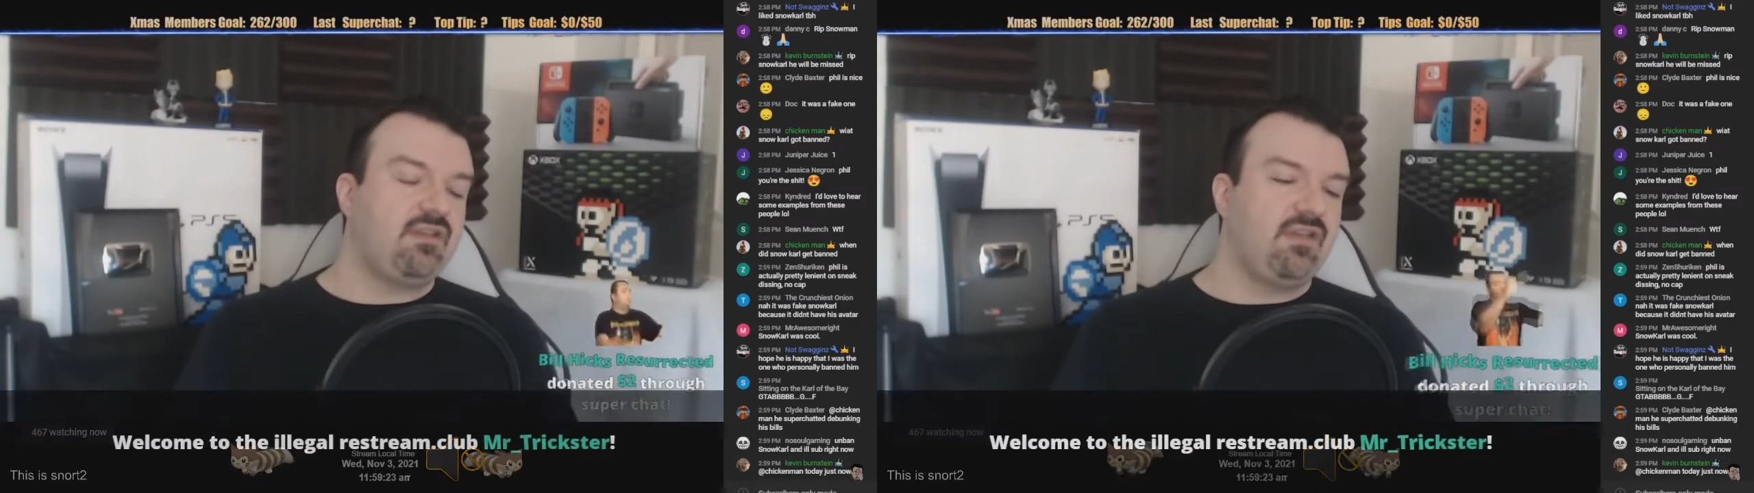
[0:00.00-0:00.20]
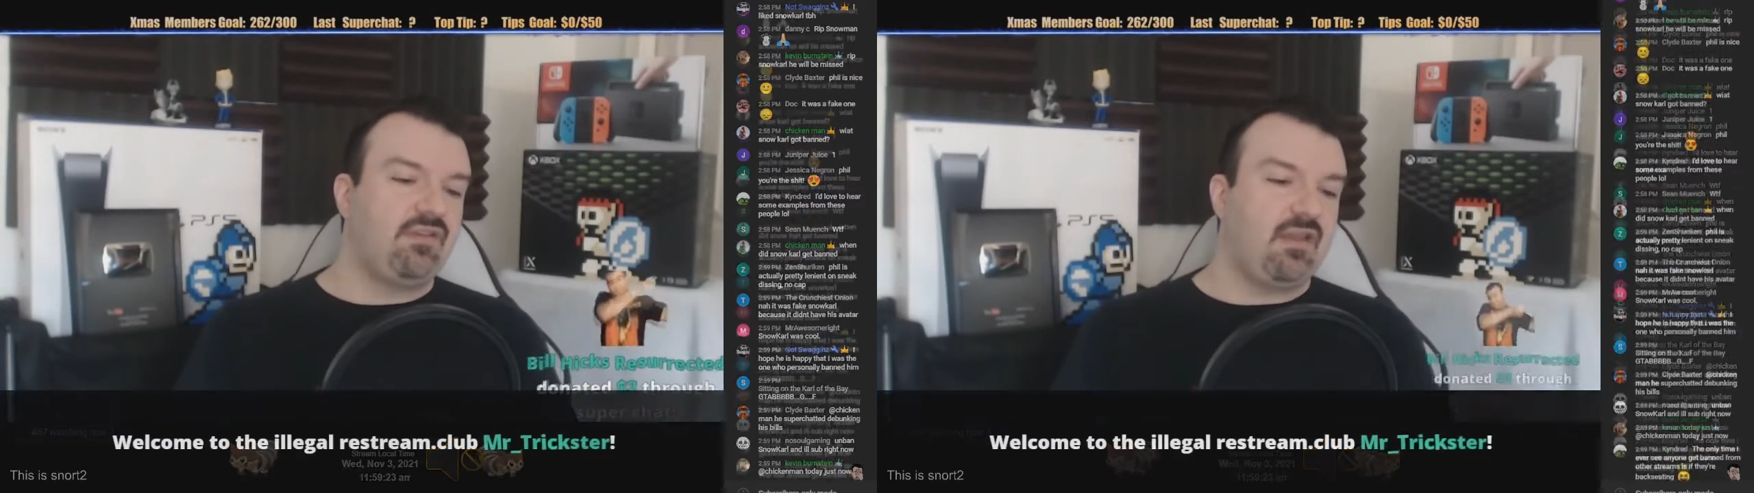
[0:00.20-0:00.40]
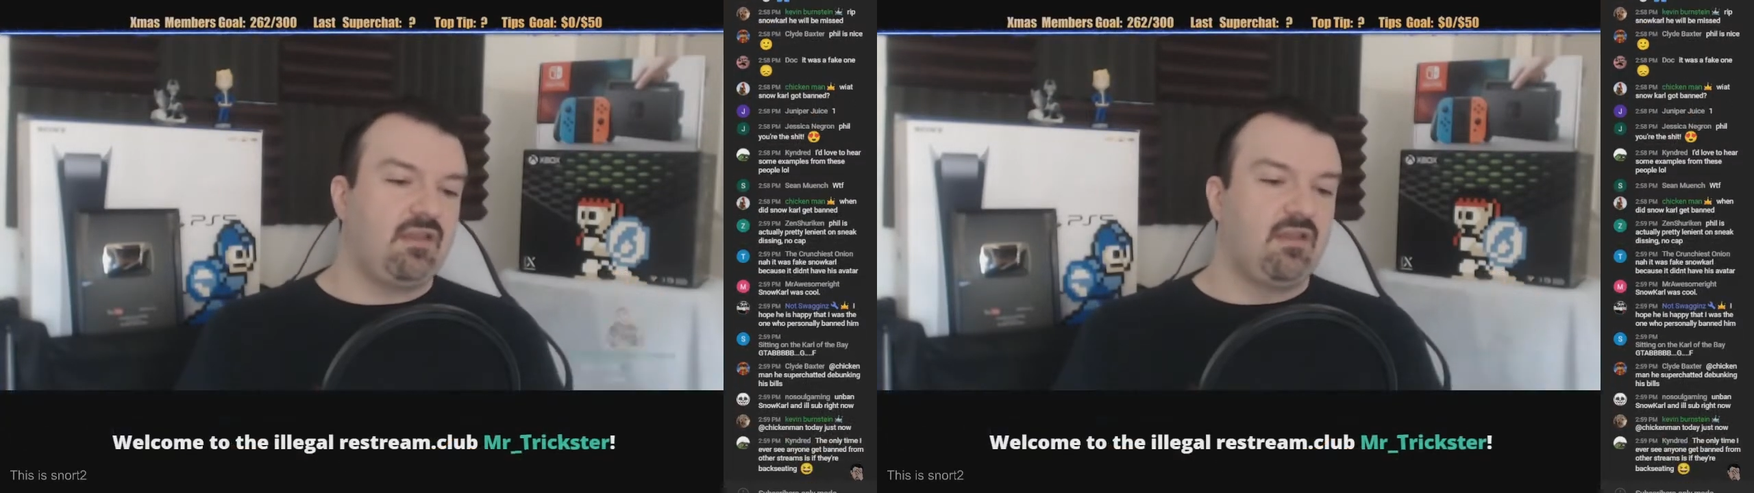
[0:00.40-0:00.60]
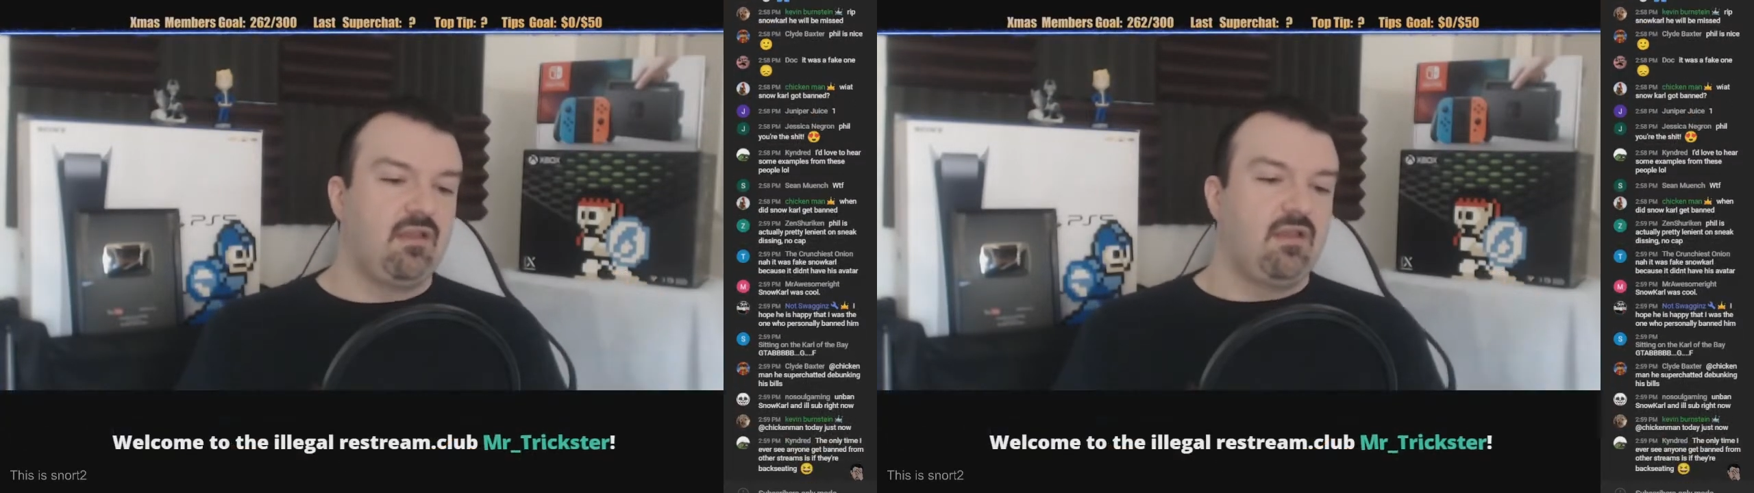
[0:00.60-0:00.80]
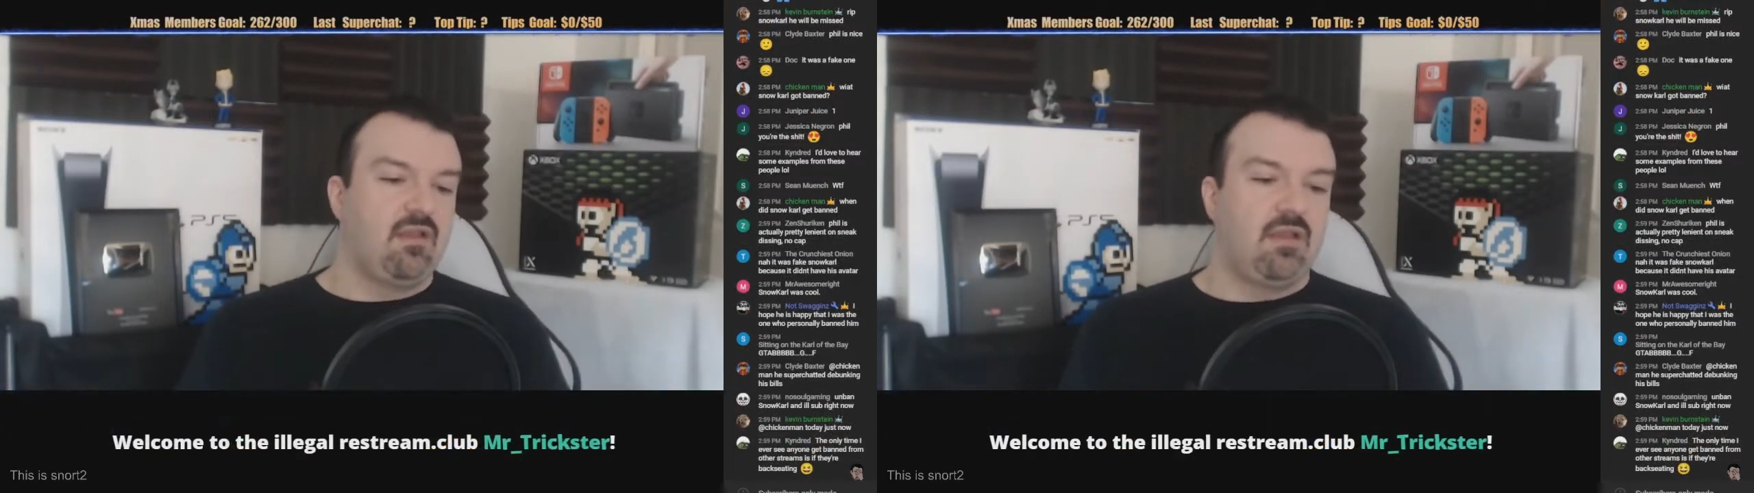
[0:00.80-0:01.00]
dissing.
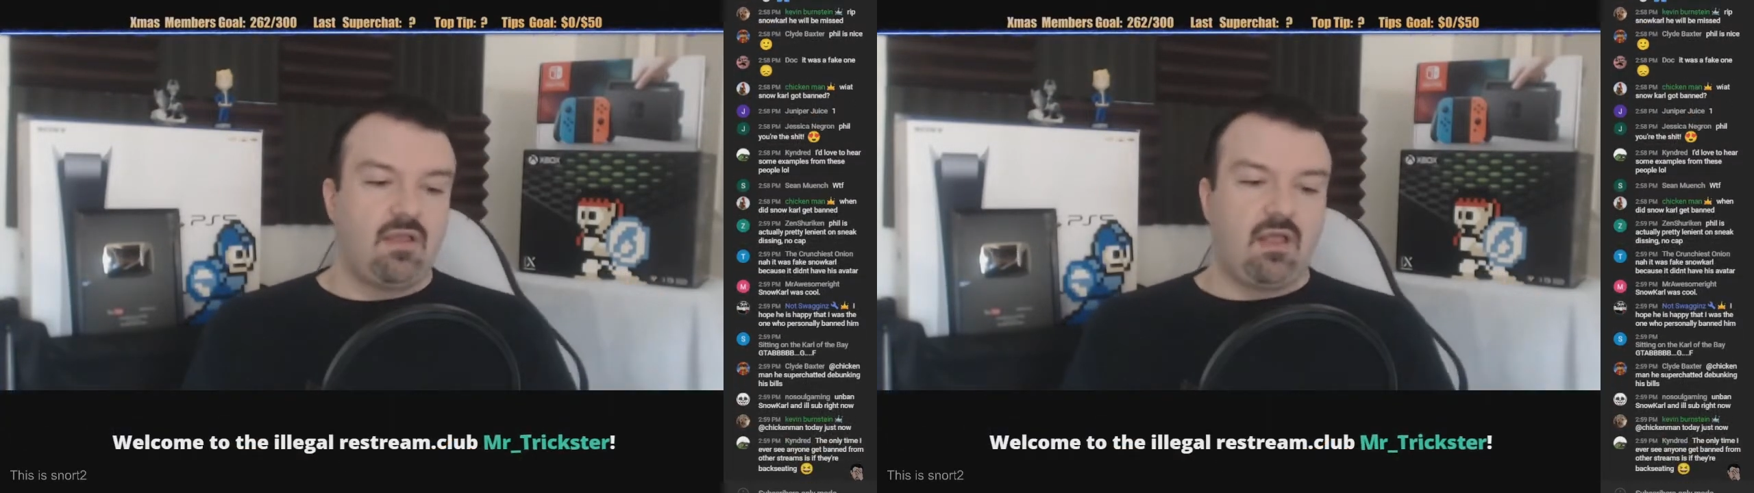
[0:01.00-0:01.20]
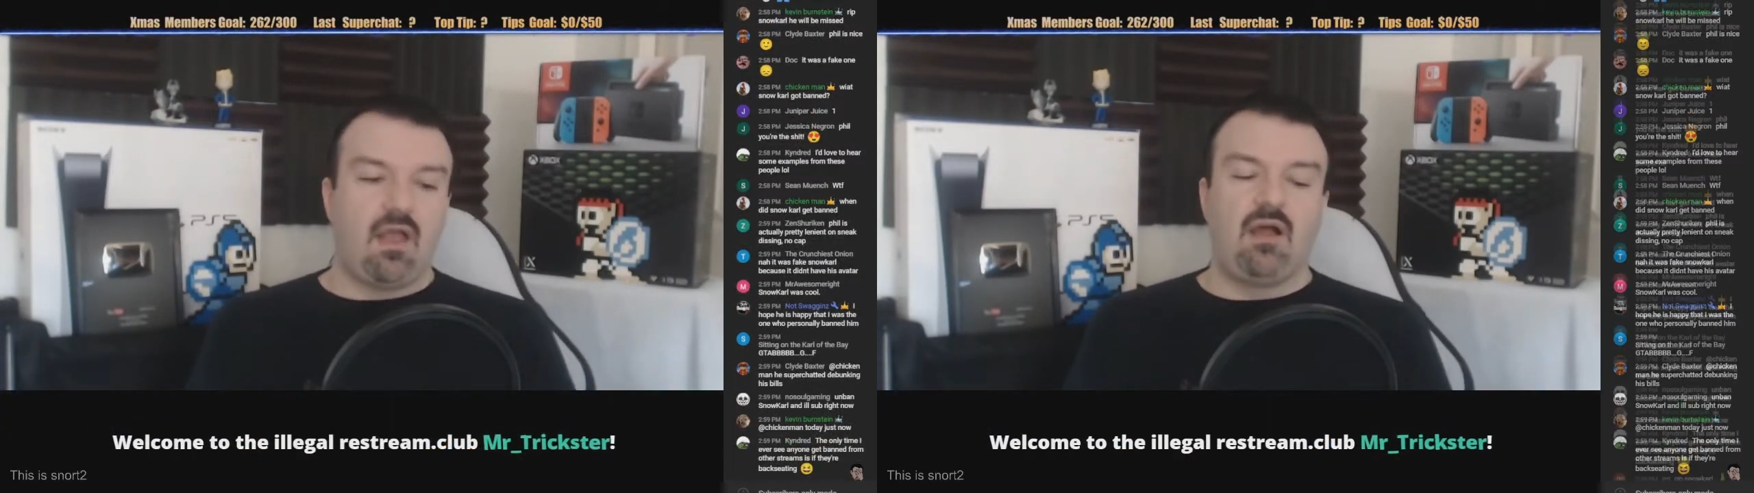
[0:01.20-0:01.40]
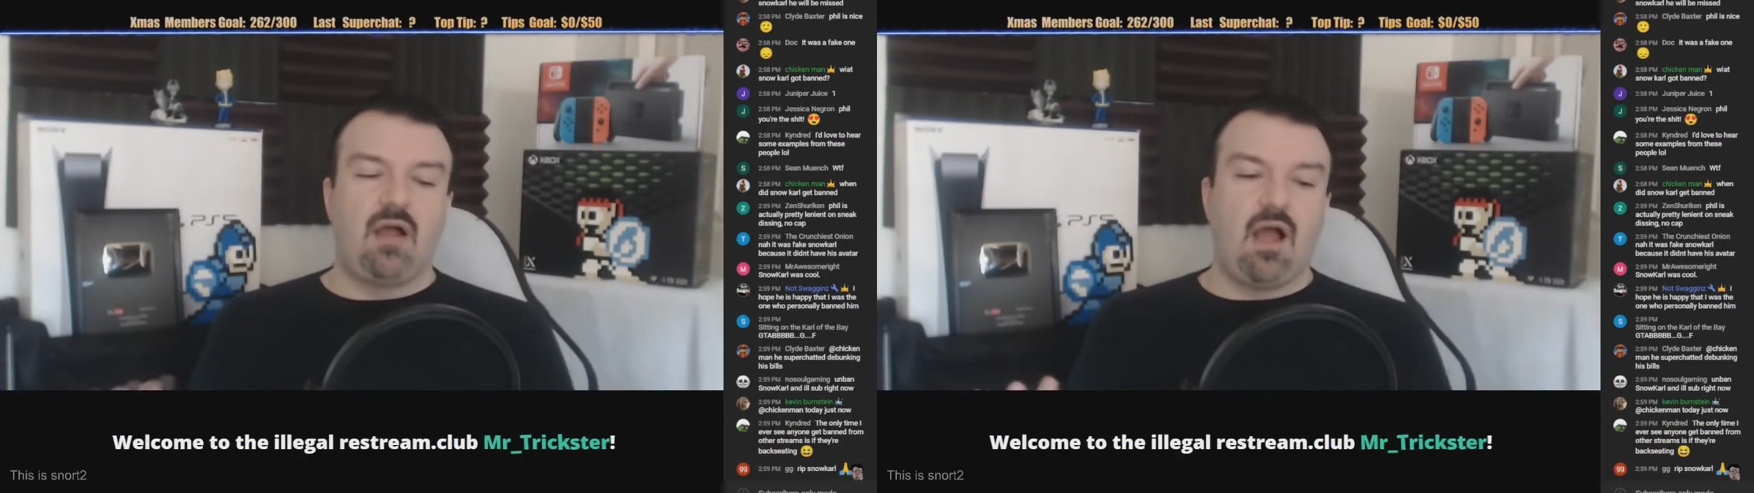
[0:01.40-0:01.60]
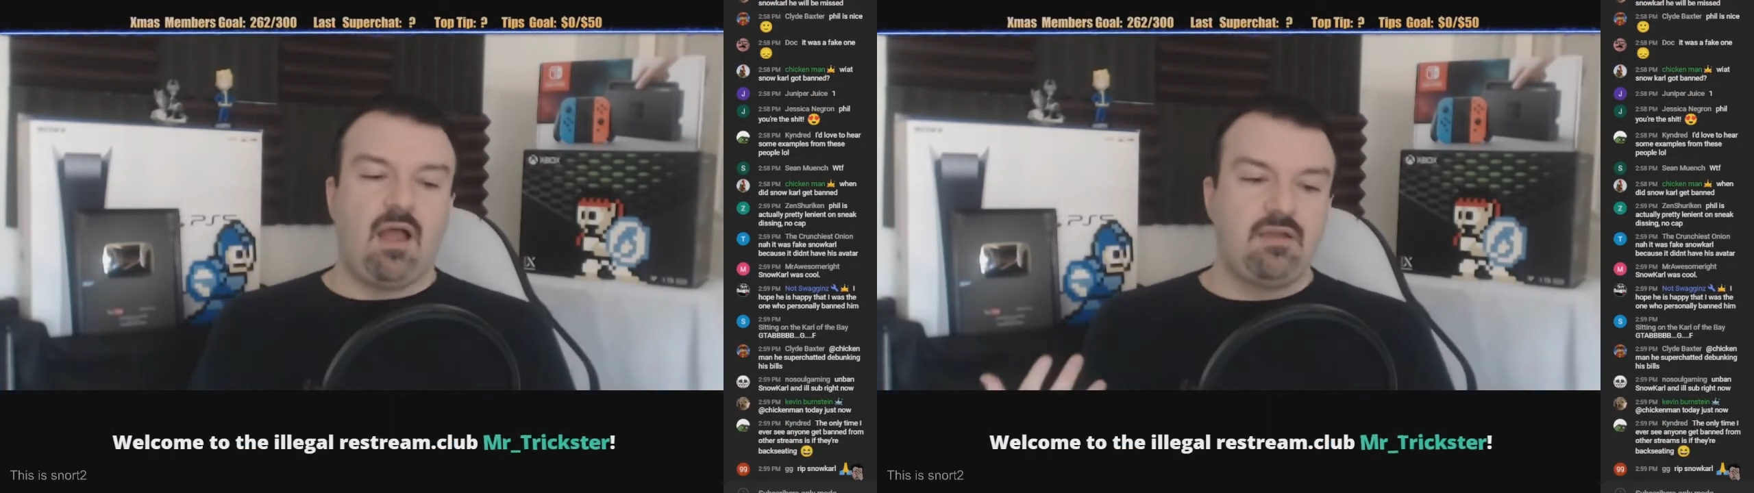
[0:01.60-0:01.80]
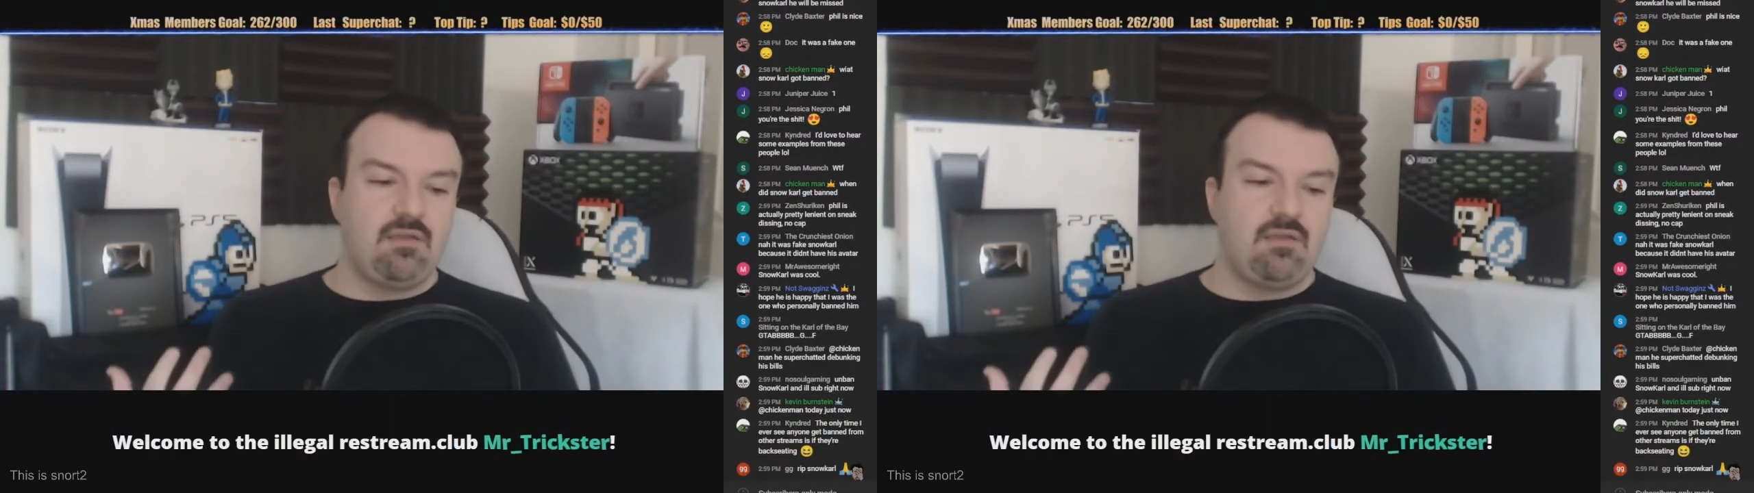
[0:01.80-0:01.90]
I